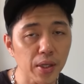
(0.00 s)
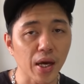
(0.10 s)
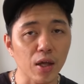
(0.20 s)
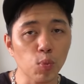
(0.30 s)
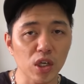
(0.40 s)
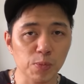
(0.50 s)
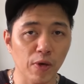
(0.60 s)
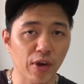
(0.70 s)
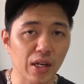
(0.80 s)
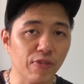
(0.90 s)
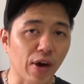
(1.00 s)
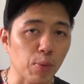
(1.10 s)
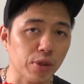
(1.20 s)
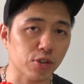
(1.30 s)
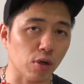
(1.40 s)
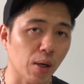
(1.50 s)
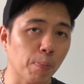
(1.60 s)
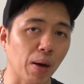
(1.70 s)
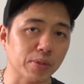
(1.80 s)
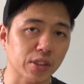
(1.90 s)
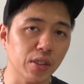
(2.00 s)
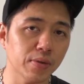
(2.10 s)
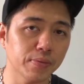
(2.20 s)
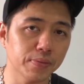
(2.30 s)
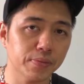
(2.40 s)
yeah, it works perfectly fine with shotgun pumps, see?